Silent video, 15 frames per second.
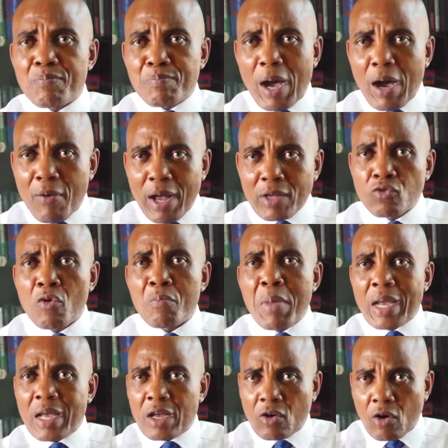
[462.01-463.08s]
power to
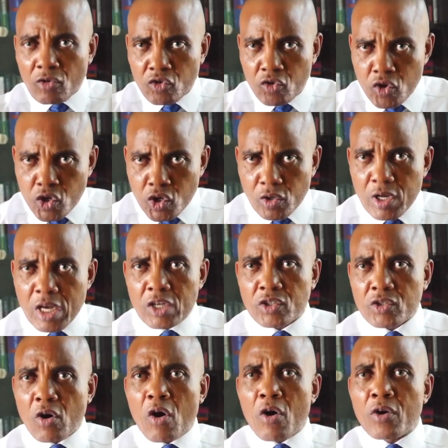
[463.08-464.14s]
make constitution is
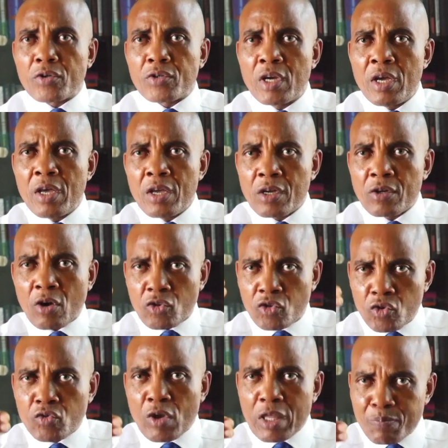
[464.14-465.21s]
called
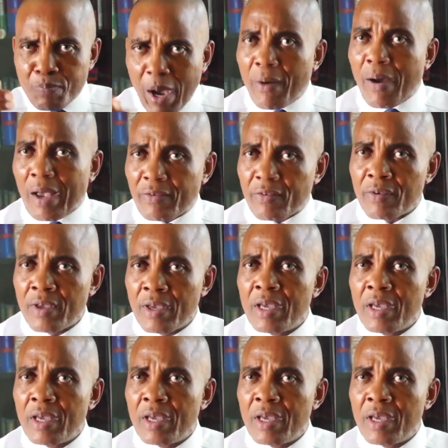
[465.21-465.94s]
constituent powers.